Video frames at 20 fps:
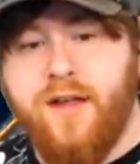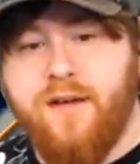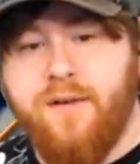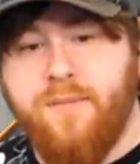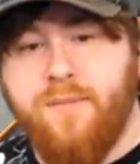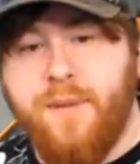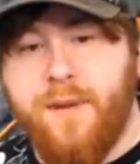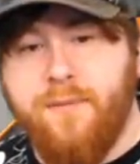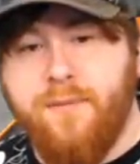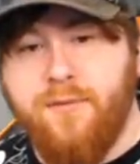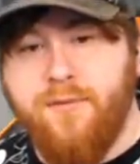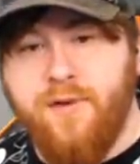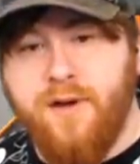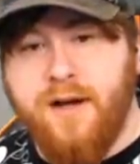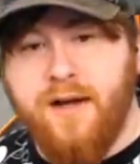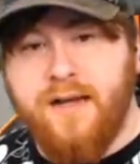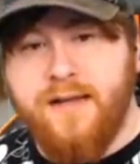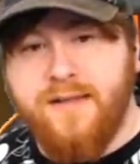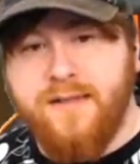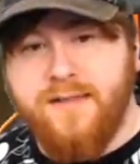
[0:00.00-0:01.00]
people
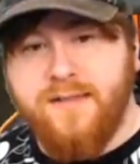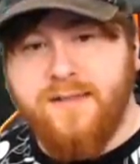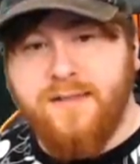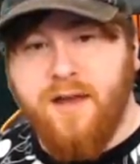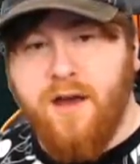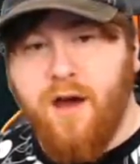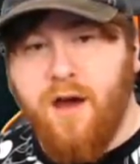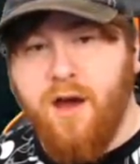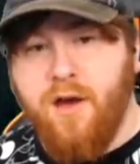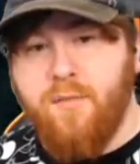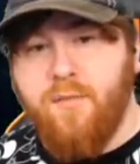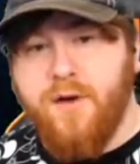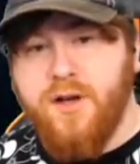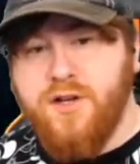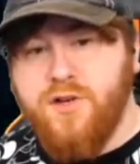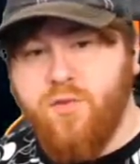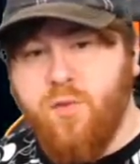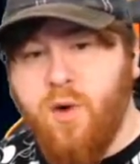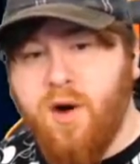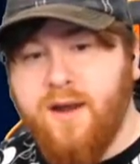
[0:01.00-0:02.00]
realise how
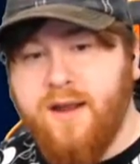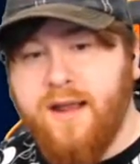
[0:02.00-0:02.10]
much work